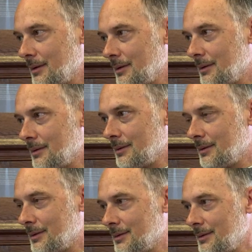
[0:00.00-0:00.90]

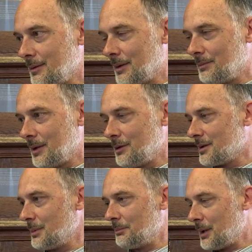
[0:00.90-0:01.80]
And you know, there, there
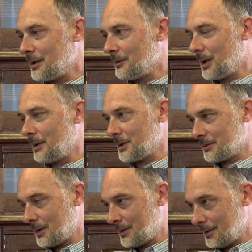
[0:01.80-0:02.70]
used to be plenty of
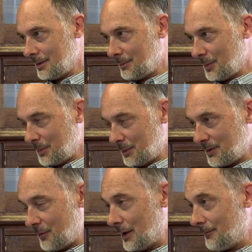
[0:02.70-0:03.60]
papers written. I remember there
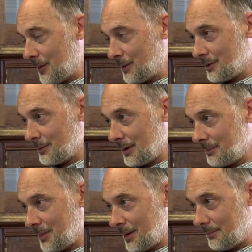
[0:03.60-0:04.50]
was a very influential
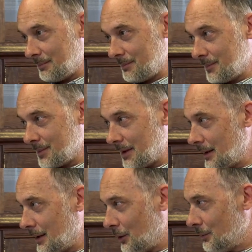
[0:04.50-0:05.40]
one by
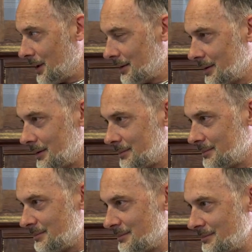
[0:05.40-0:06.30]
Sidney Coleman in
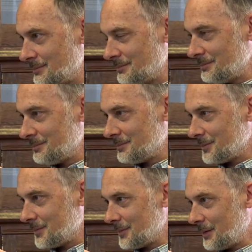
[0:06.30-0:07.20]

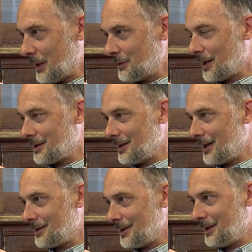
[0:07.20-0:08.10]
about nineteen
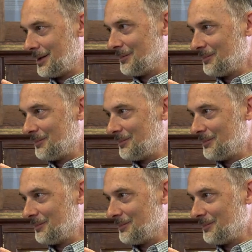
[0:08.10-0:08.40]
eighty,